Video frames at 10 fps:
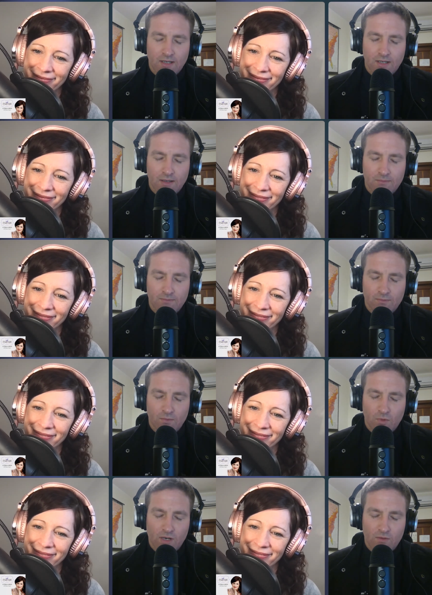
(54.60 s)
Speaker 1: um,
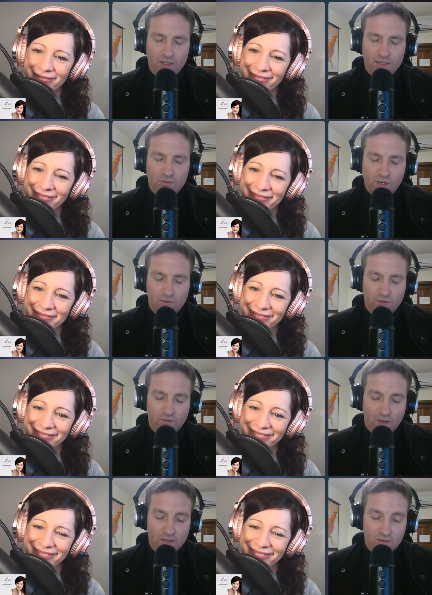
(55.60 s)
whatever it is, wherever you
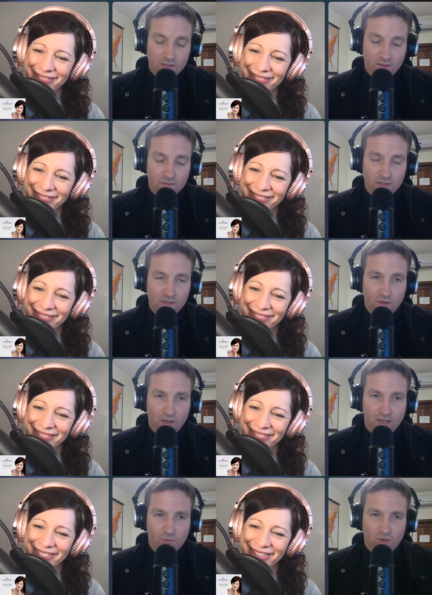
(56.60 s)
find yourself, just
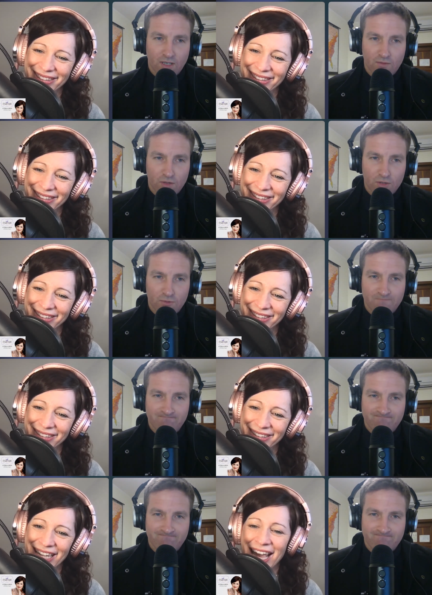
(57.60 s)
know I am praying for you.
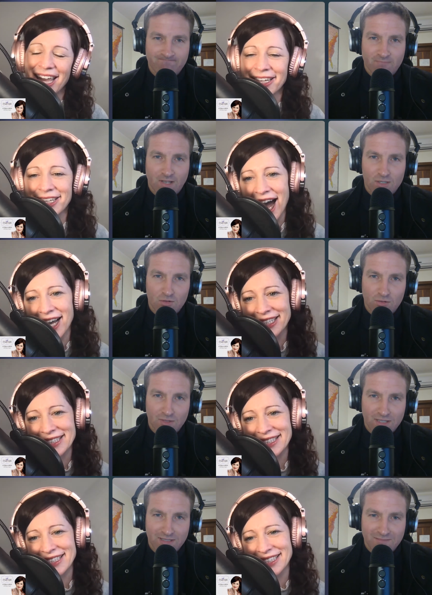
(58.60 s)
Yes. And you
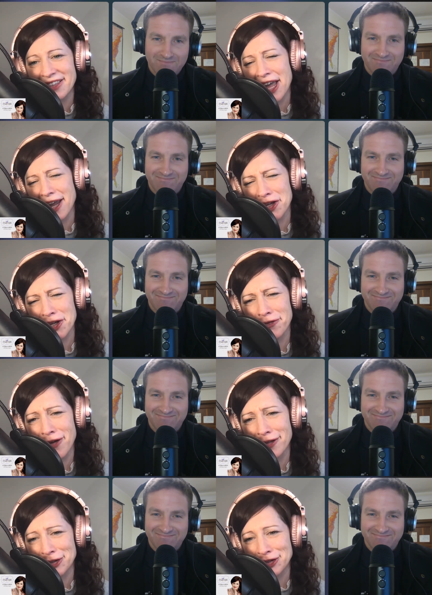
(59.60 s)
too, Lindy.
Speaker 2: Thank you,
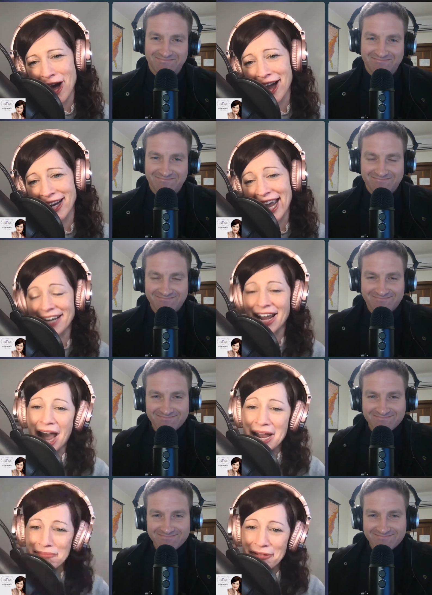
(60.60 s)
Father Jon. And I
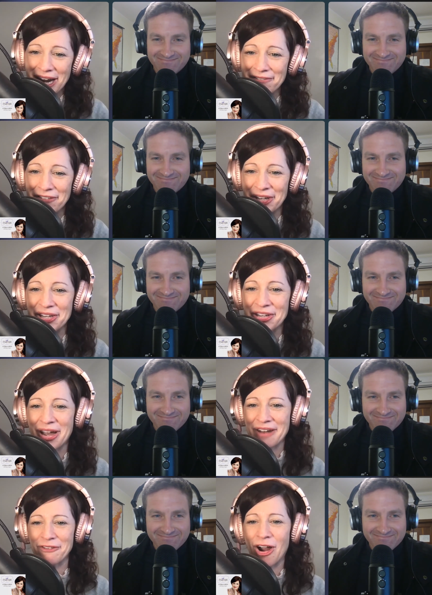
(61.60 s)
am praying for you
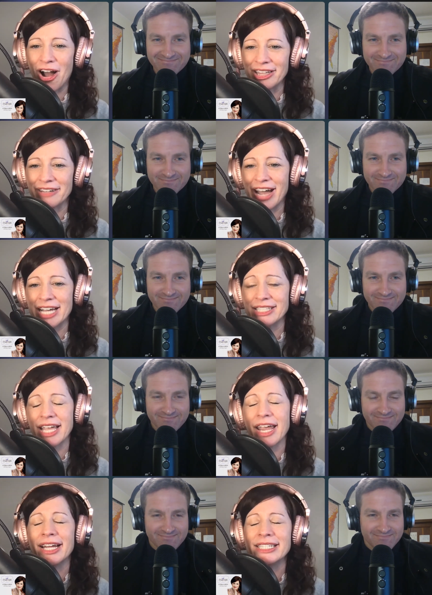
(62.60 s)
and for all of us.
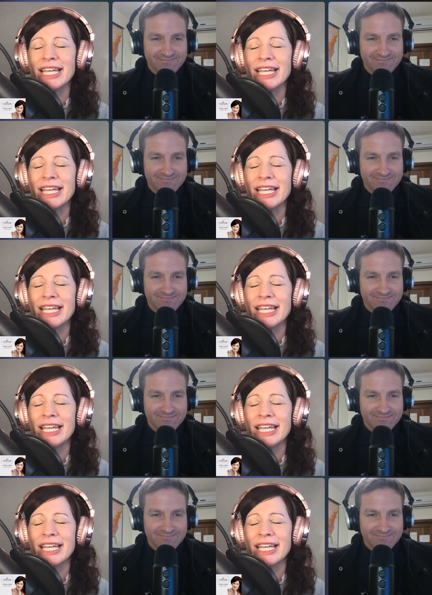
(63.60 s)
And